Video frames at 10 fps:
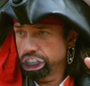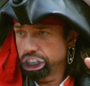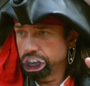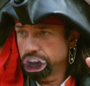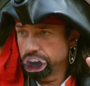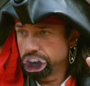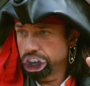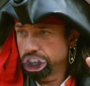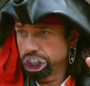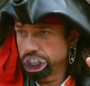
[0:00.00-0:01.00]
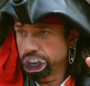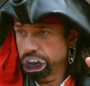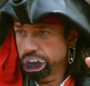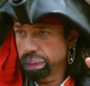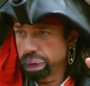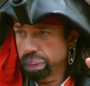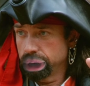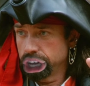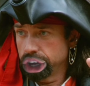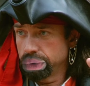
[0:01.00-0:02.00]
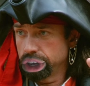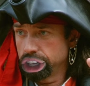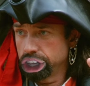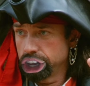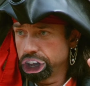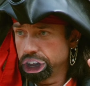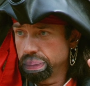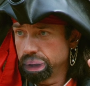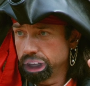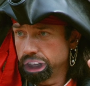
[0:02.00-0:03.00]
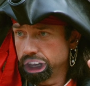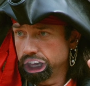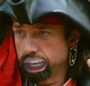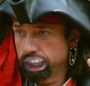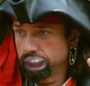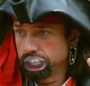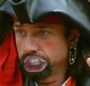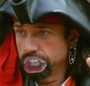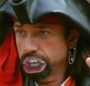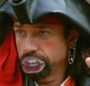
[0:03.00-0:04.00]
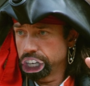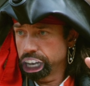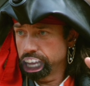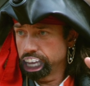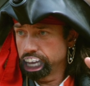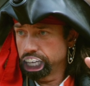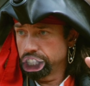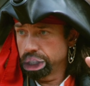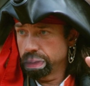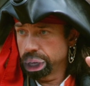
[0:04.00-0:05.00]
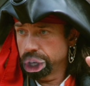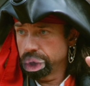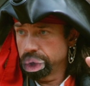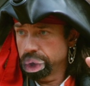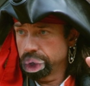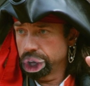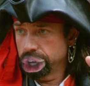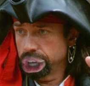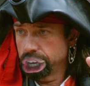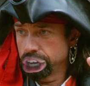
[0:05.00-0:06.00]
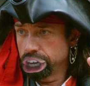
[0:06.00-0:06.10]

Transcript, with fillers: Arr, I'm a pirate and I'll be taking this here lake as my own.